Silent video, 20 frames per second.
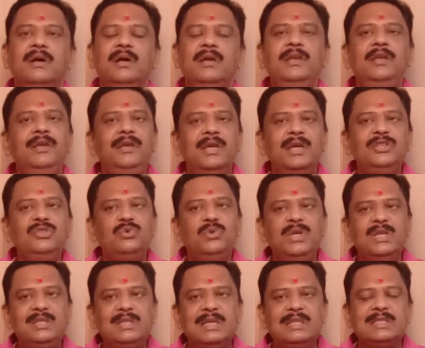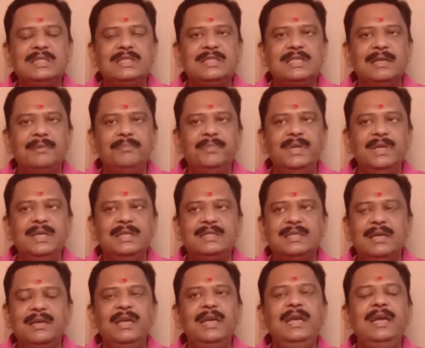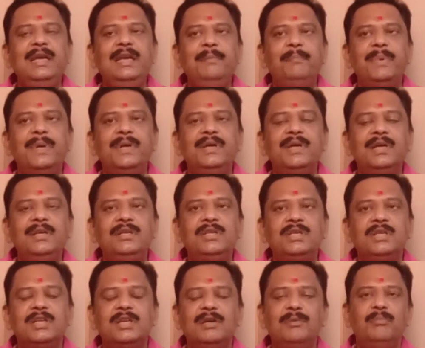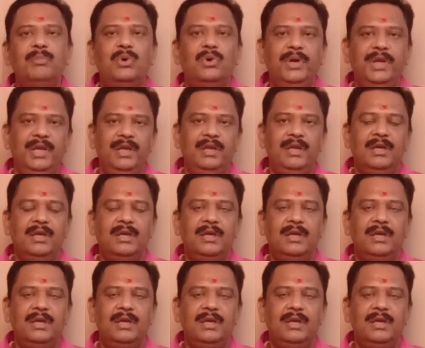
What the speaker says: in India, judicial system is an independent body.